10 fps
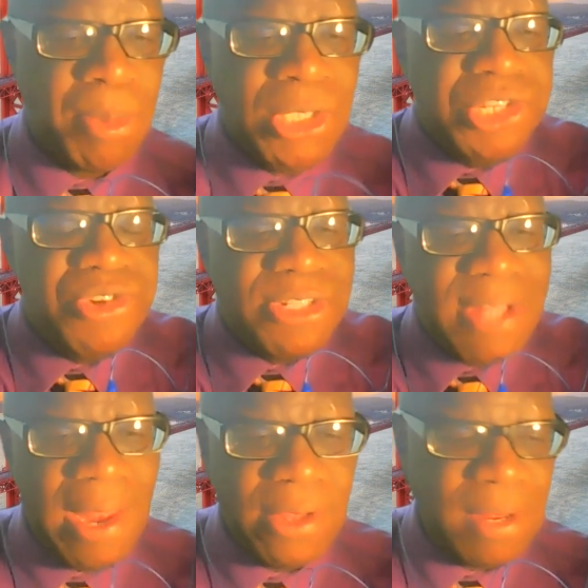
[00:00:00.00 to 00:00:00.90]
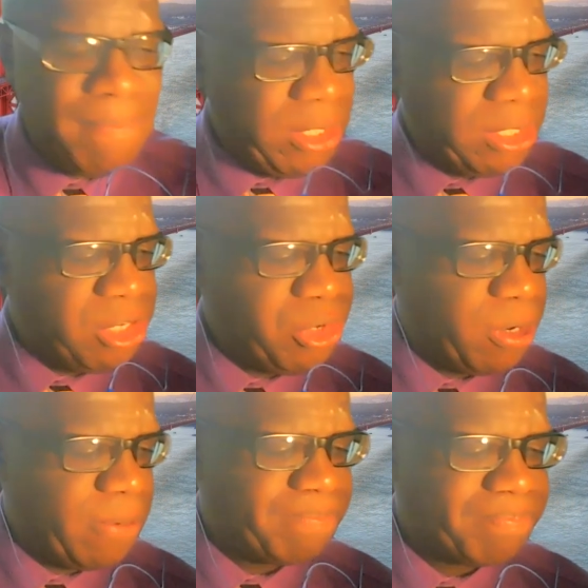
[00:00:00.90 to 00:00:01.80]
Put it in your salad and put it in
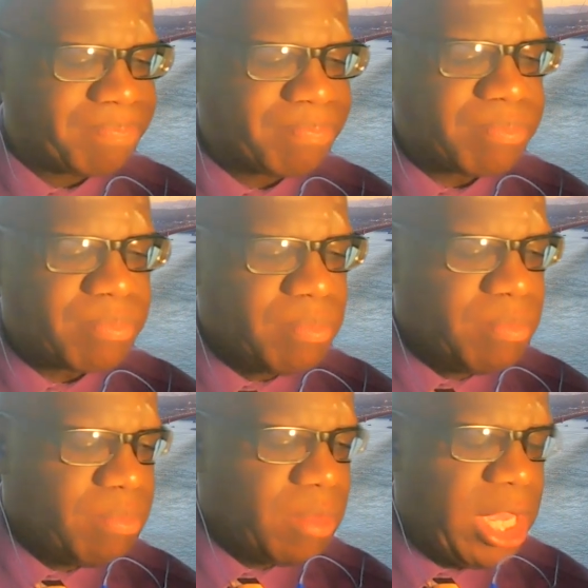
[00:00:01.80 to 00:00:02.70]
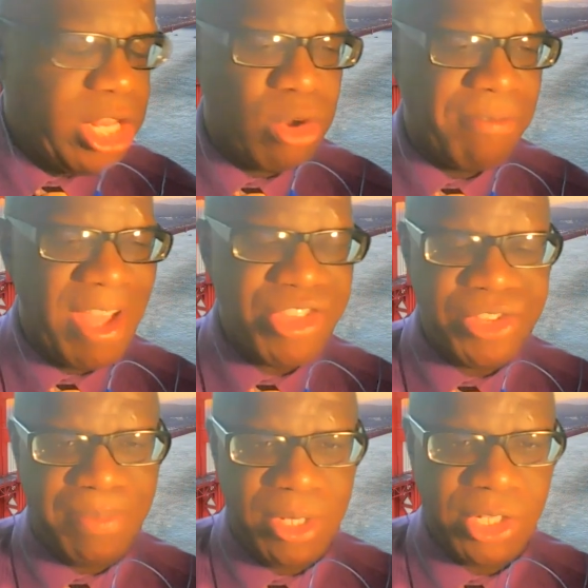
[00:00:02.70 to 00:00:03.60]
your
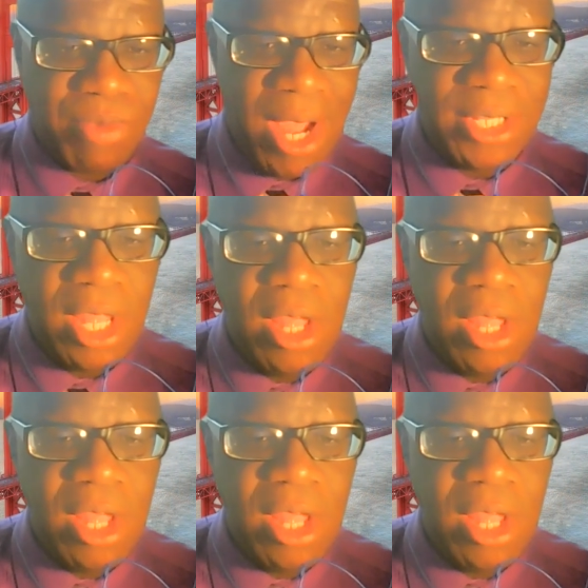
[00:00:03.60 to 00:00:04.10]
vegetables, right?